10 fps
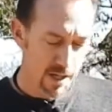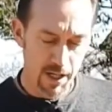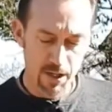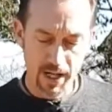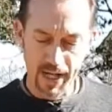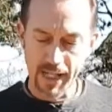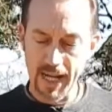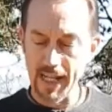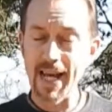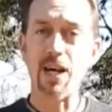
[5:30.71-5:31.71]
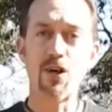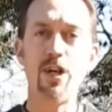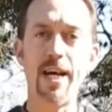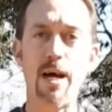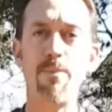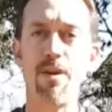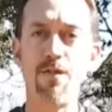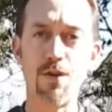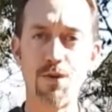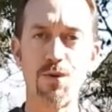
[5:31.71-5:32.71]
You know, and that could happen
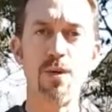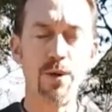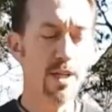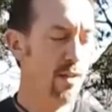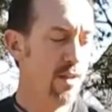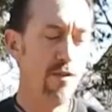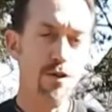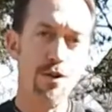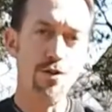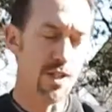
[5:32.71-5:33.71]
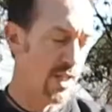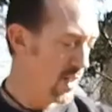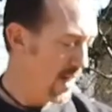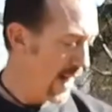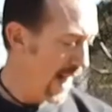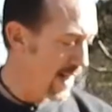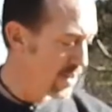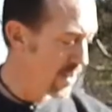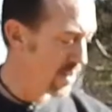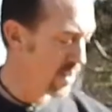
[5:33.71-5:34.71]
if you're using
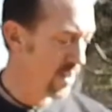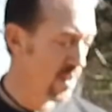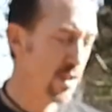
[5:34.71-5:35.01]
hatchets